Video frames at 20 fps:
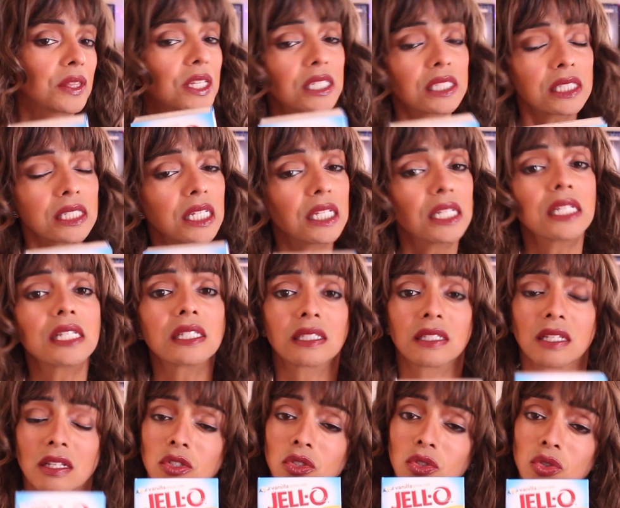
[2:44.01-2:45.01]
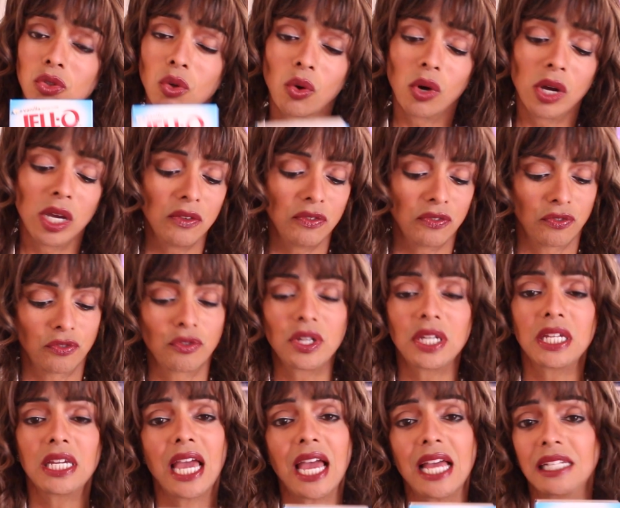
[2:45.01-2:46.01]
This is
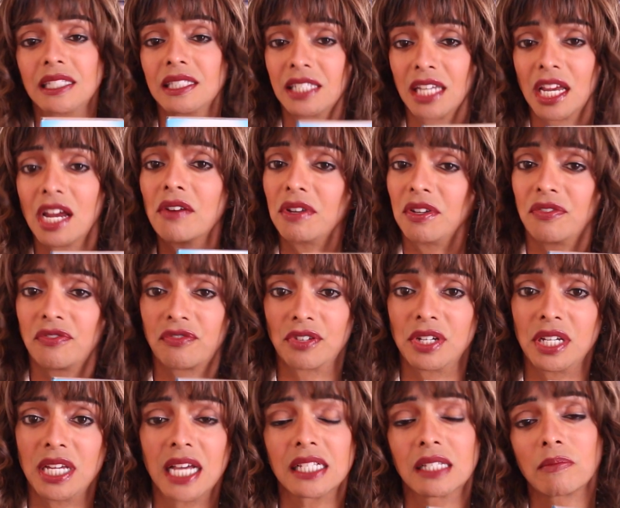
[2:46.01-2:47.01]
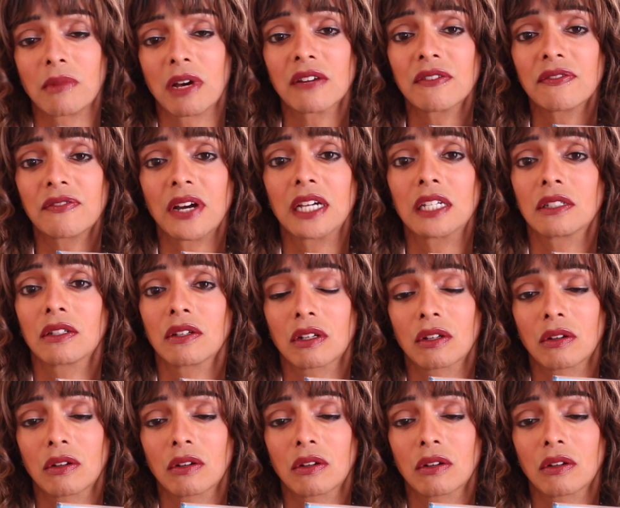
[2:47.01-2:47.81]
soy-free and dairy-free. It has modified